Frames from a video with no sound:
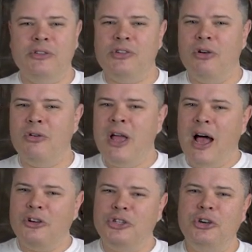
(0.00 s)
so
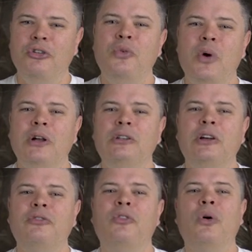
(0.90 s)
I'll show you where to
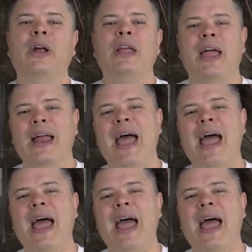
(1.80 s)
look for it